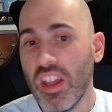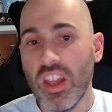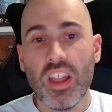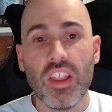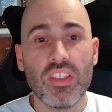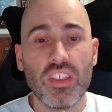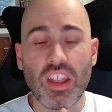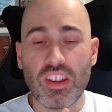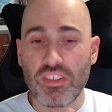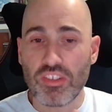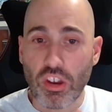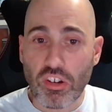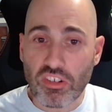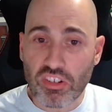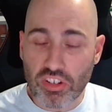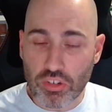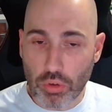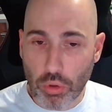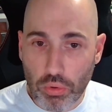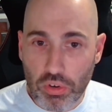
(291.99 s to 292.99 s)
There's no
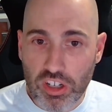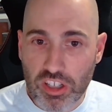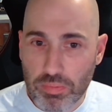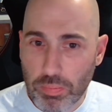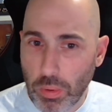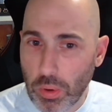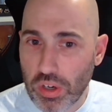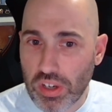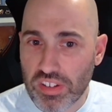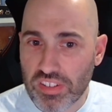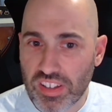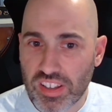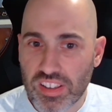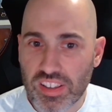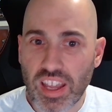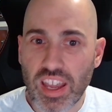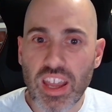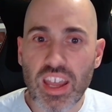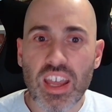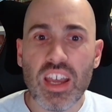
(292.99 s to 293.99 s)
story spoilers in
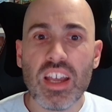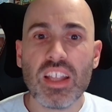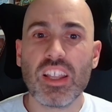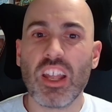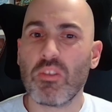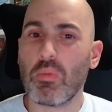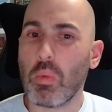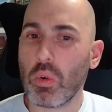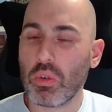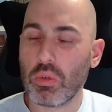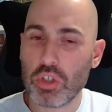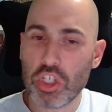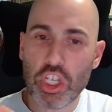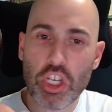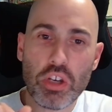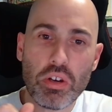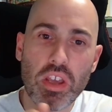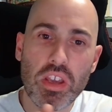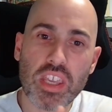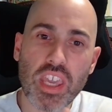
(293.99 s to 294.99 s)
there. There's 1 or
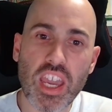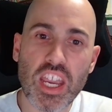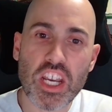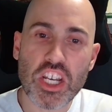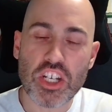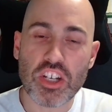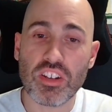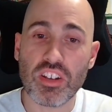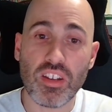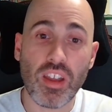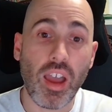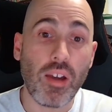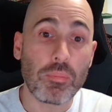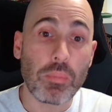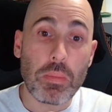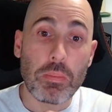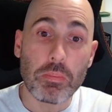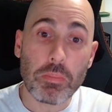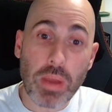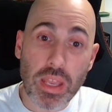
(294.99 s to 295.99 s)
2 locations that have
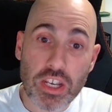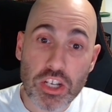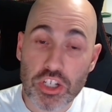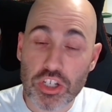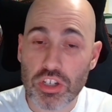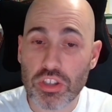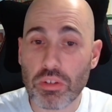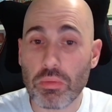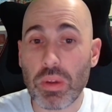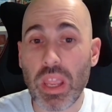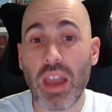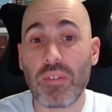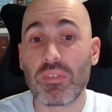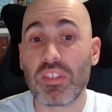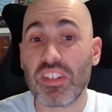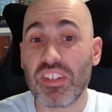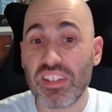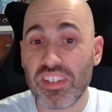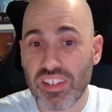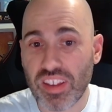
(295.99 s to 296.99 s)
been mentioned that we
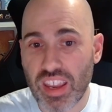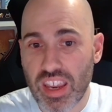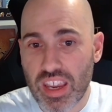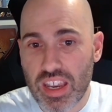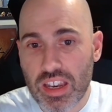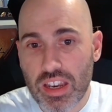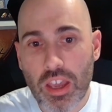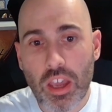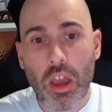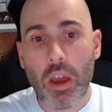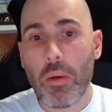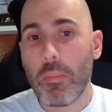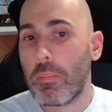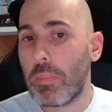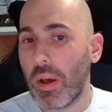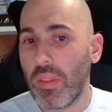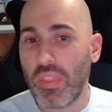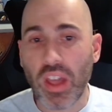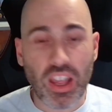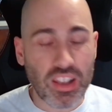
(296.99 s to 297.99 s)
haven't seen,
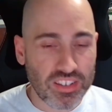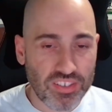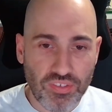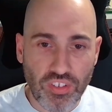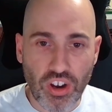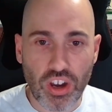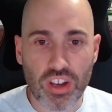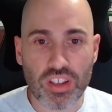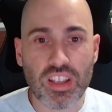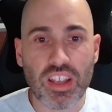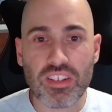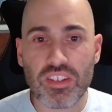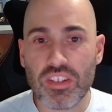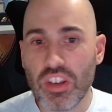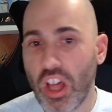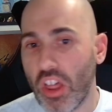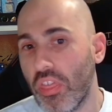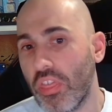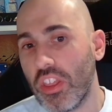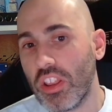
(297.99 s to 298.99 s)
but that's fine. There's
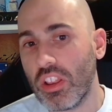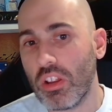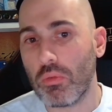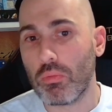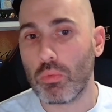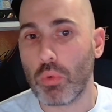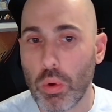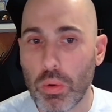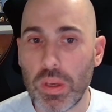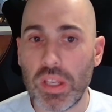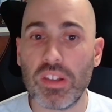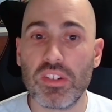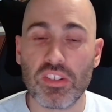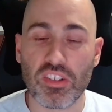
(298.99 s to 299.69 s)
nothing that ruins the